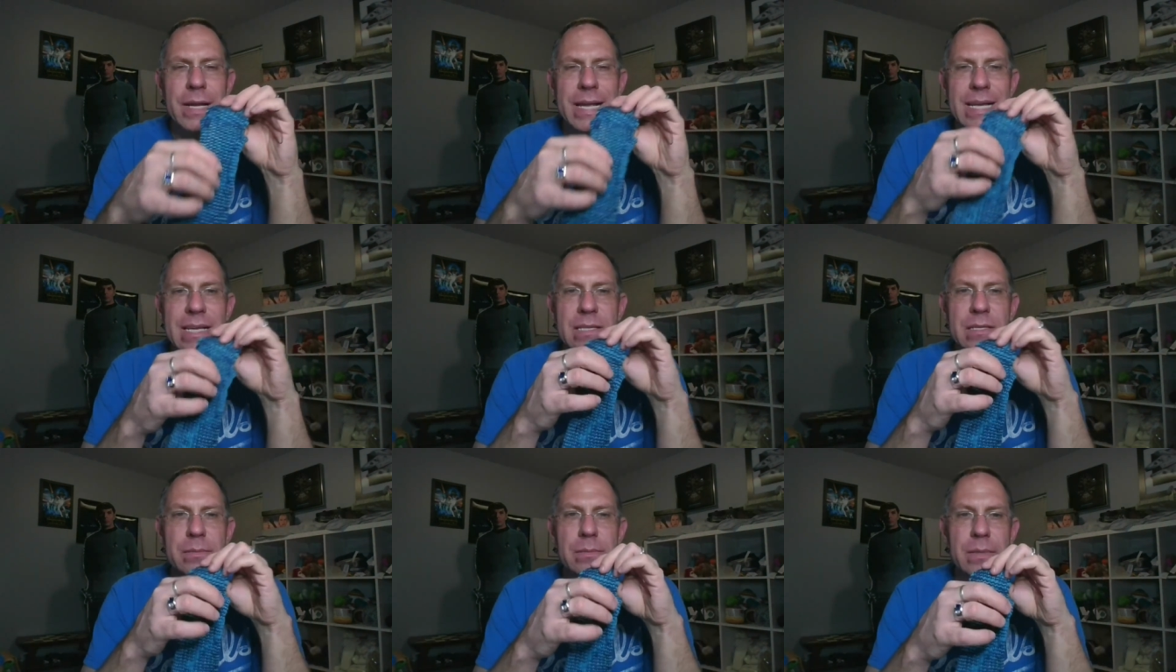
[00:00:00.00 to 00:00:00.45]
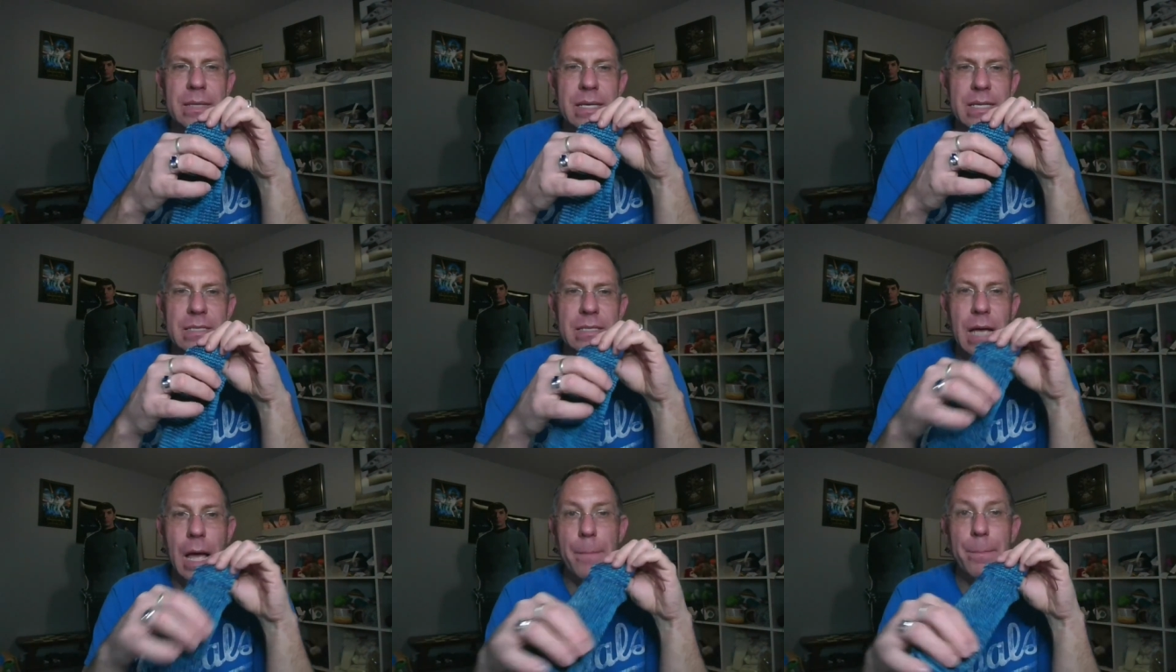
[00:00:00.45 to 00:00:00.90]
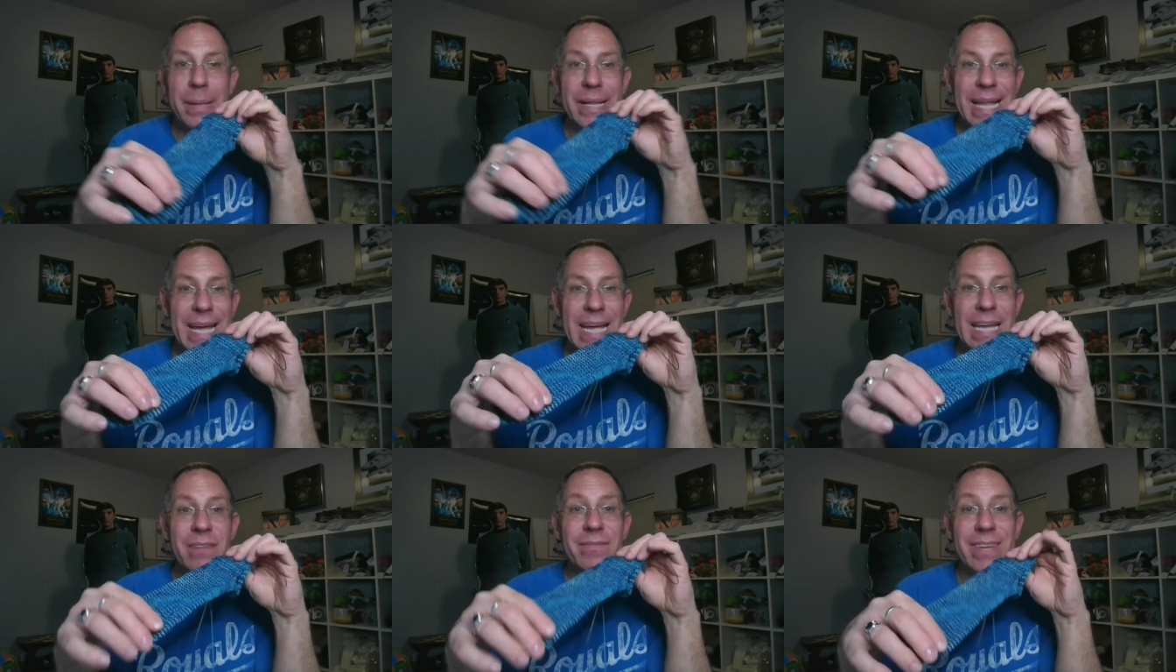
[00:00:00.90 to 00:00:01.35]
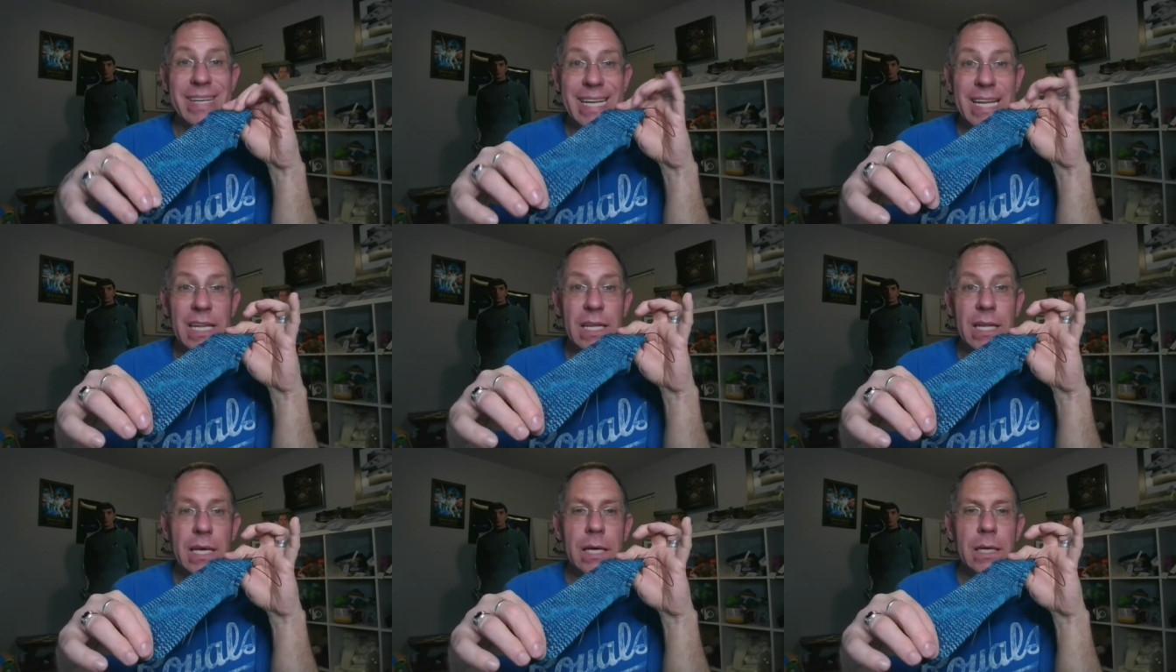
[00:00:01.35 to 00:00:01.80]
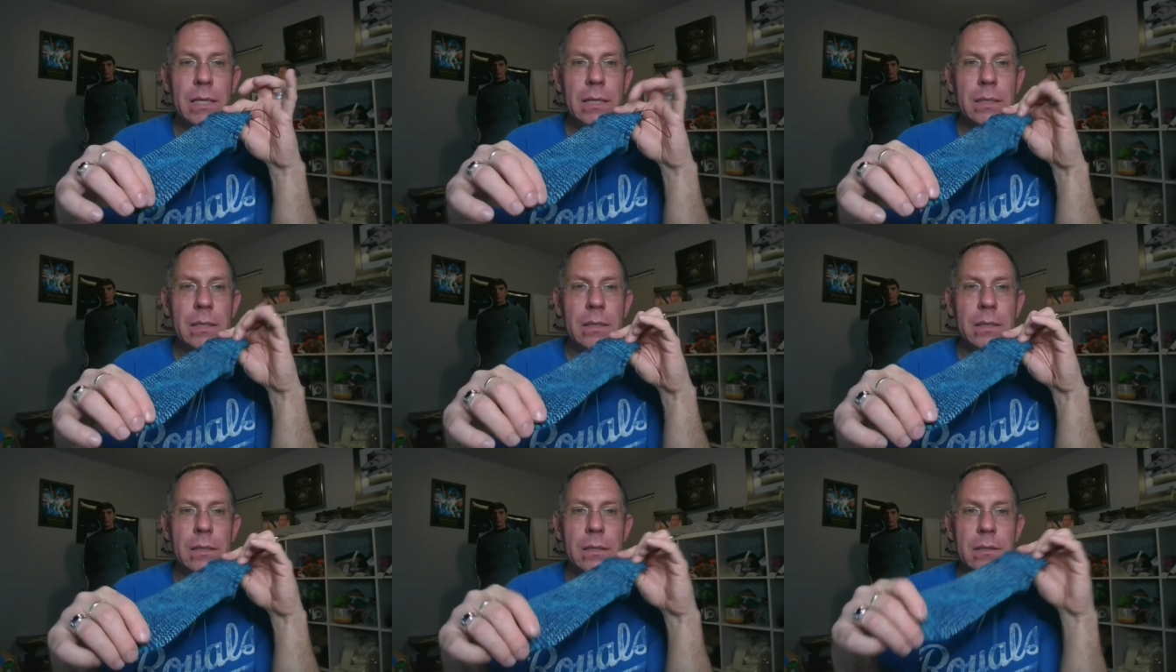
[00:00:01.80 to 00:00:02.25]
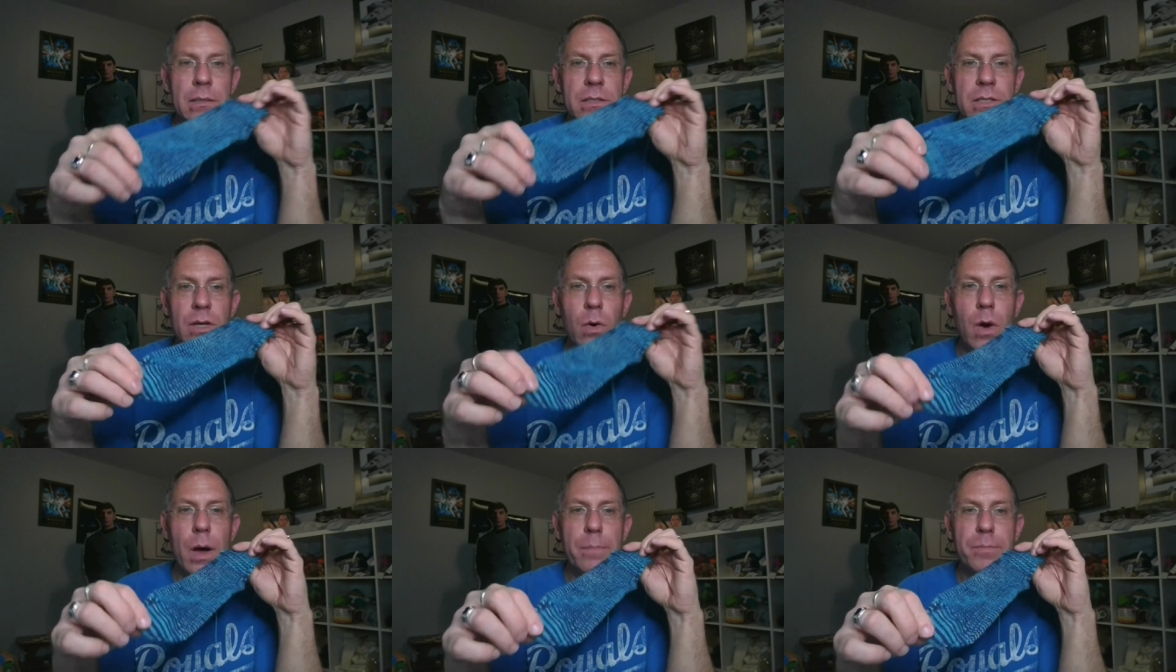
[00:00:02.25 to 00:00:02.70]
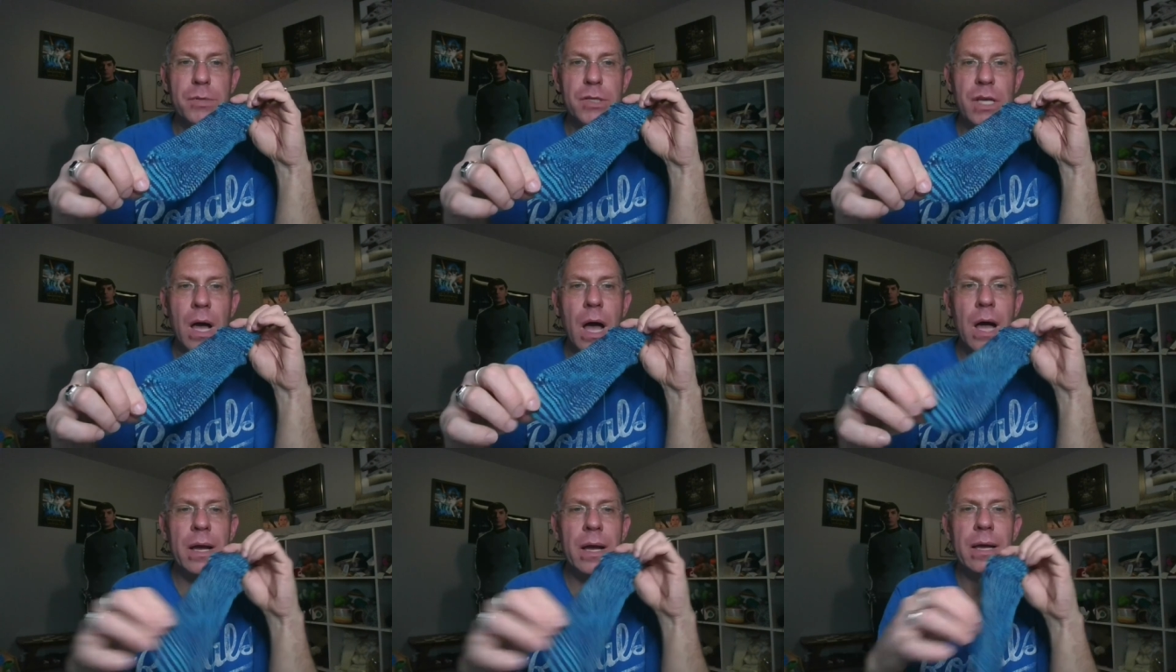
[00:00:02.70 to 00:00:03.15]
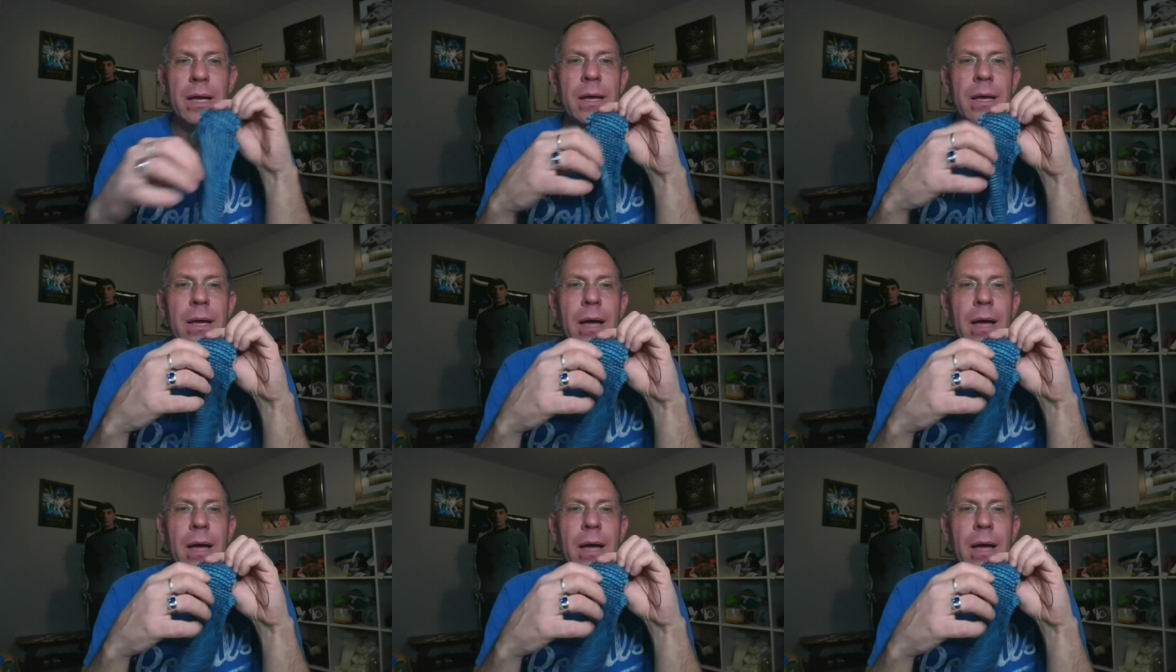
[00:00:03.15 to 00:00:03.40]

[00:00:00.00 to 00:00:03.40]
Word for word: is a plain vanilla toe-up sock.